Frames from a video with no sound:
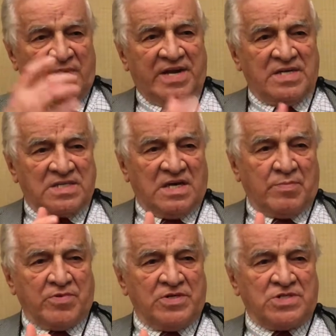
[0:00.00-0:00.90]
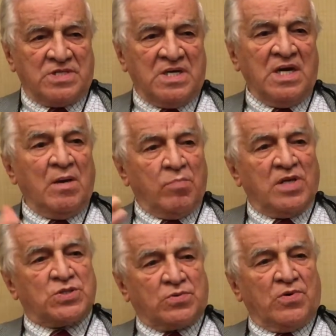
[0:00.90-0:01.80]
maintenance and operation
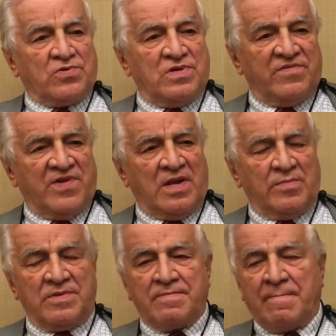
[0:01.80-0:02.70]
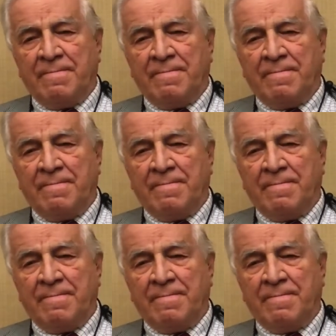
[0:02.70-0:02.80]
plus growth and development.